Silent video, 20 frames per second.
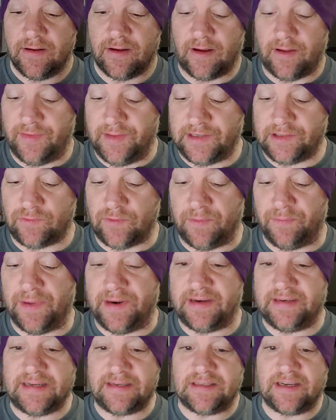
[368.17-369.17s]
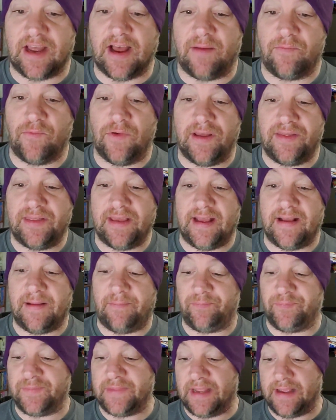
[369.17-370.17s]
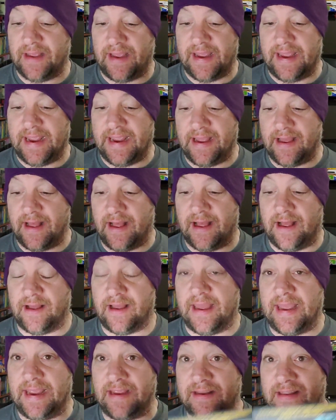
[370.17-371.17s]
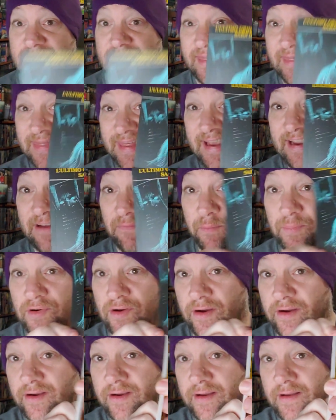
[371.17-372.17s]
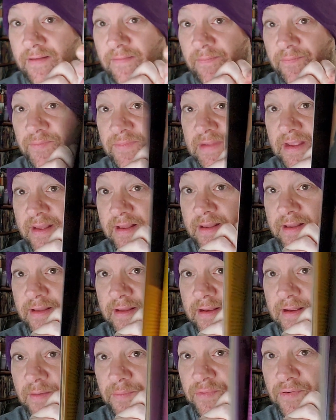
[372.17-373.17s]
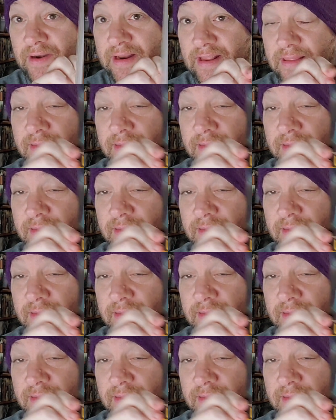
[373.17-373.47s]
on this one, but it does come with a thick book, a pretty